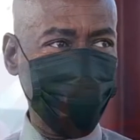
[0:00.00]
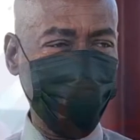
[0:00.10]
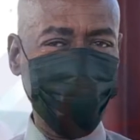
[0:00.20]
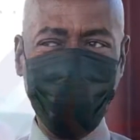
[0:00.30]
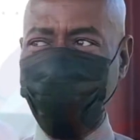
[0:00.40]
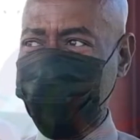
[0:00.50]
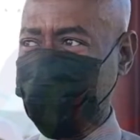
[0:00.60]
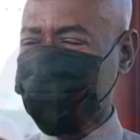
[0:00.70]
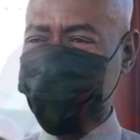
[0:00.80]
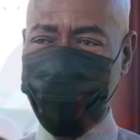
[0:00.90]

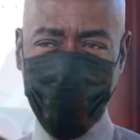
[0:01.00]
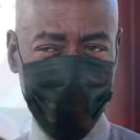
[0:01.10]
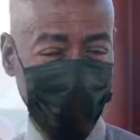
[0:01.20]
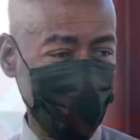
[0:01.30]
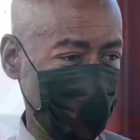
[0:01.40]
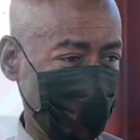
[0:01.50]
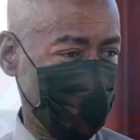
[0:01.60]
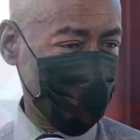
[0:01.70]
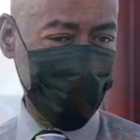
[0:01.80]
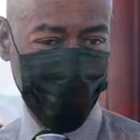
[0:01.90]
Communications Officer of the
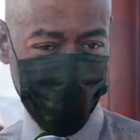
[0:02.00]
Alliance